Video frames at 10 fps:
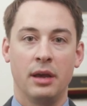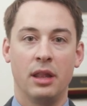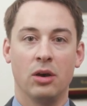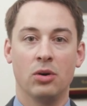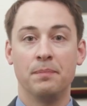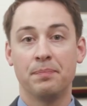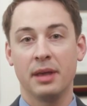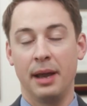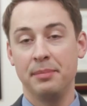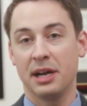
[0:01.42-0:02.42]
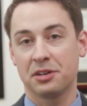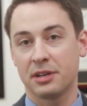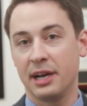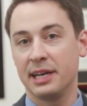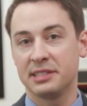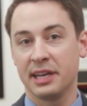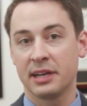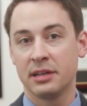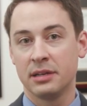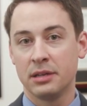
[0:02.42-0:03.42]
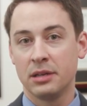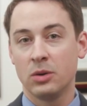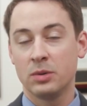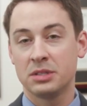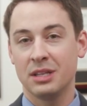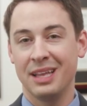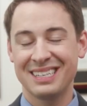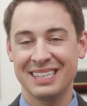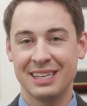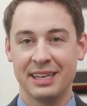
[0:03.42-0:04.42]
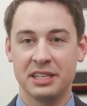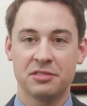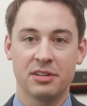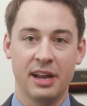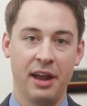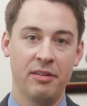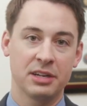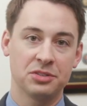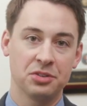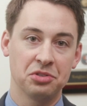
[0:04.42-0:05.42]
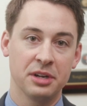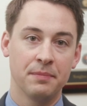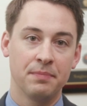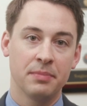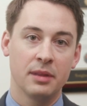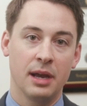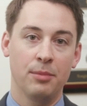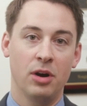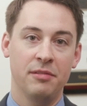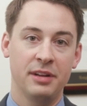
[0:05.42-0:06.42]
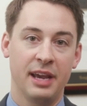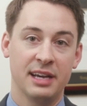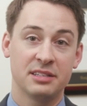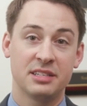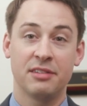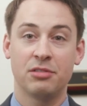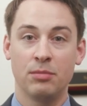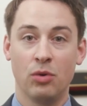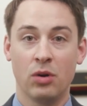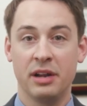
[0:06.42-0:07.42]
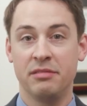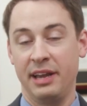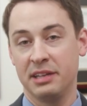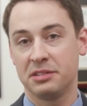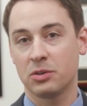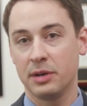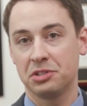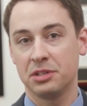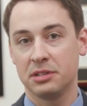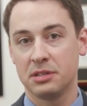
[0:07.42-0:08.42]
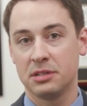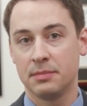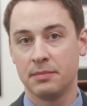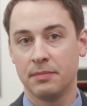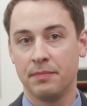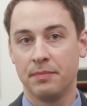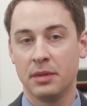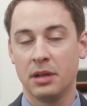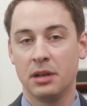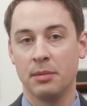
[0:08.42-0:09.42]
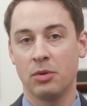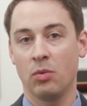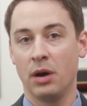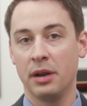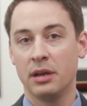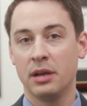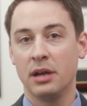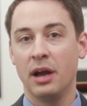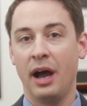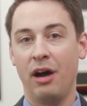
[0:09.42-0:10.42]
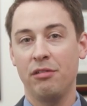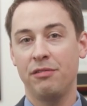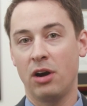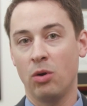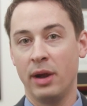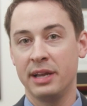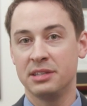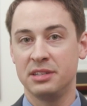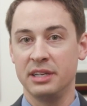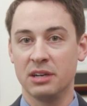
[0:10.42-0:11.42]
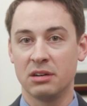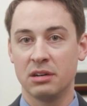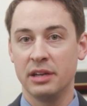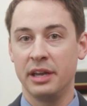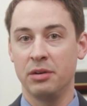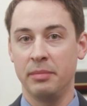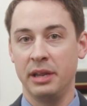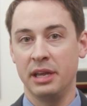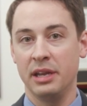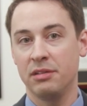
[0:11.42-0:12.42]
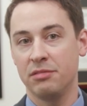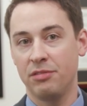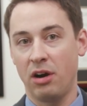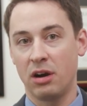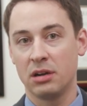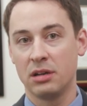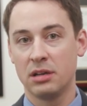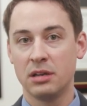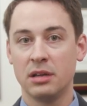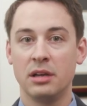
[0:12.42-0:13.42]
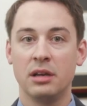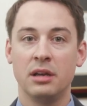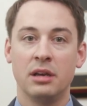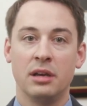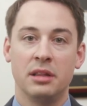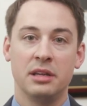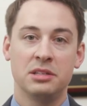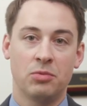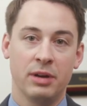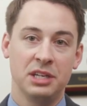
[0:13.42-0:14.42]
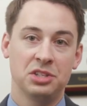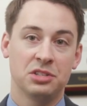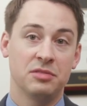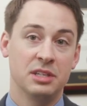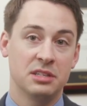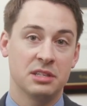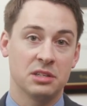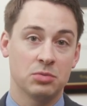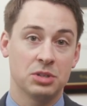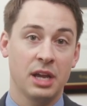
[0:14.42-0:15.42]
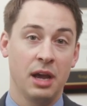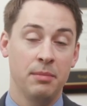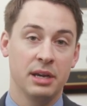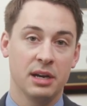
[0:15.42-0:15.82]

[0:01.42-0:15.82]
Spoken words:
Hello, I'm Dr. Cossack. When selecting a lens for cataract surgery, I am often asked several more advanced questions. Number 1, how far away is near, intermediate, and far? These are ranges of distance which can be